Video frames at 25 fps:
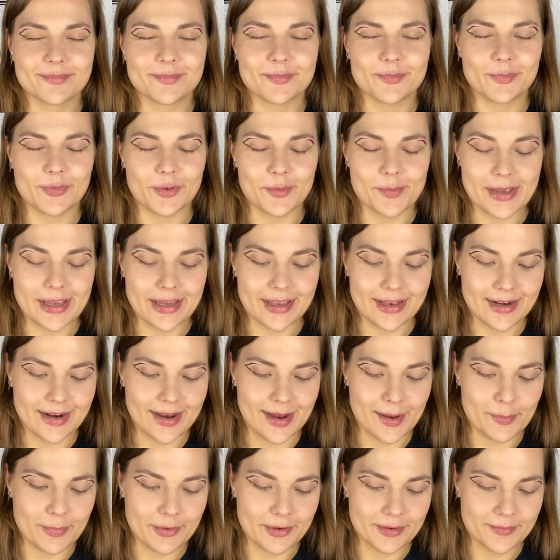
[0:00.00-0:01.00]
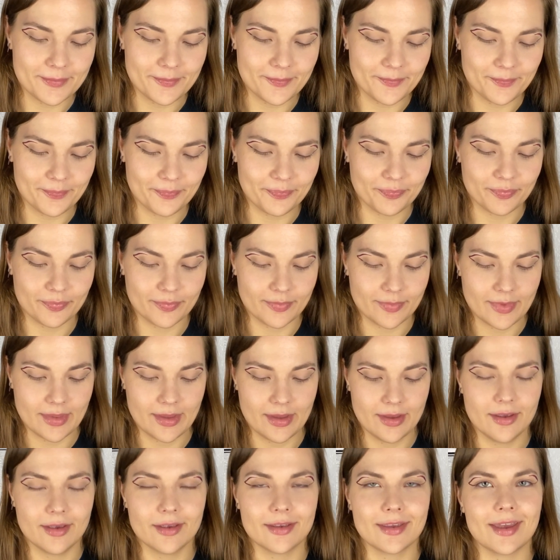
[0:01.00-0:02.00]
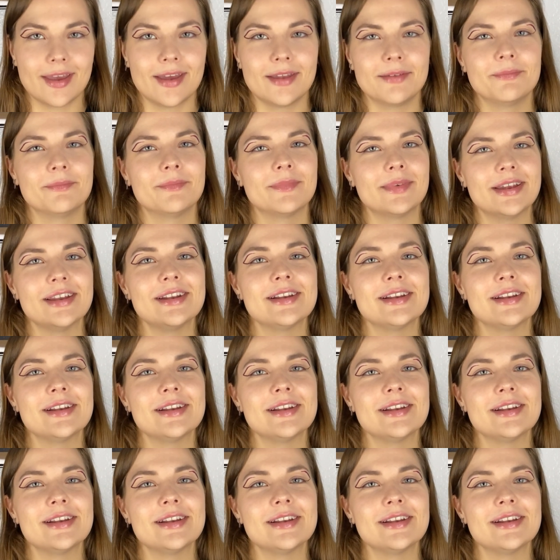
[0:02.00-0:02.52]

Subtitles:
We'll make it happen. Again, it